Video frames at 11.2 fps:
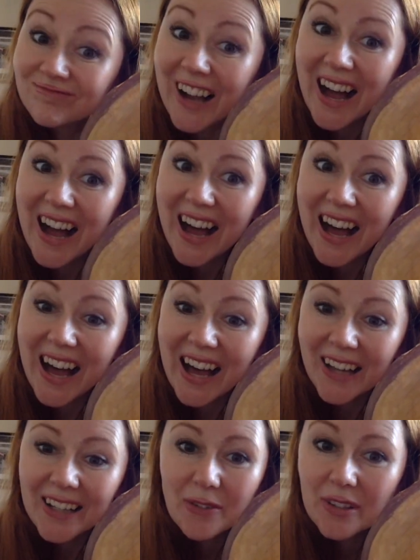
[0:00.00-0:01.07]

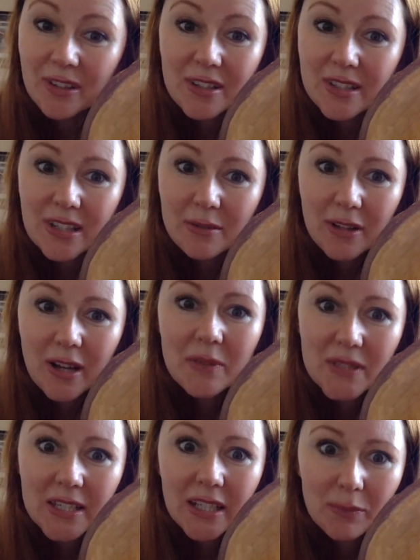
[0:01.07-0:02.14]
I never thought this day would come.
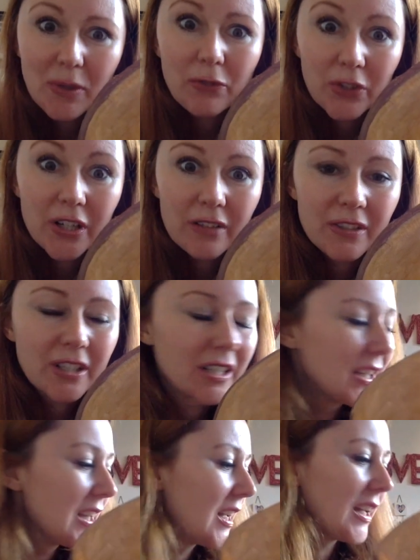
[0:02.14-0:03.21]
It's taken me forever.
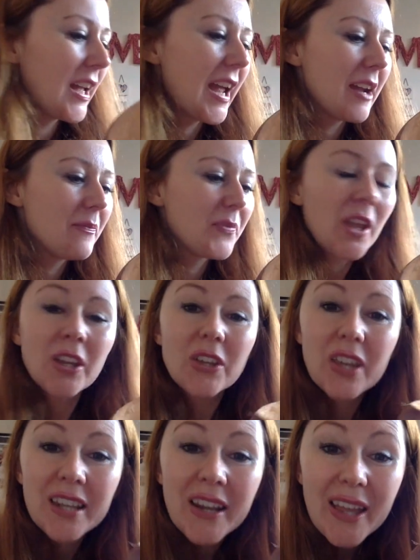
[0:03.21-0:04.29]
You
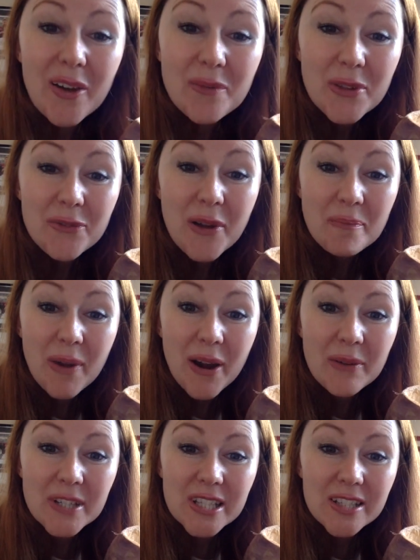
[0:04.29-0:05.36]
can now get on with the fun
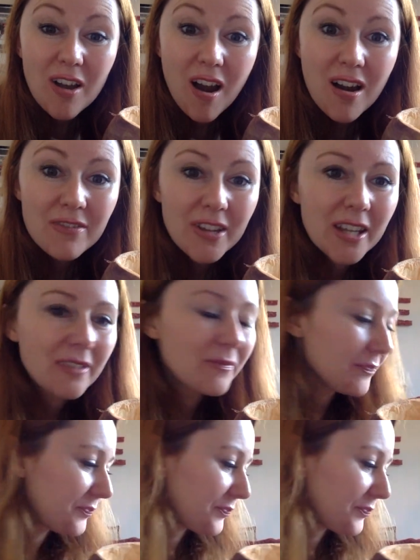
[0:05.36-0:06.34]
part, which is carving.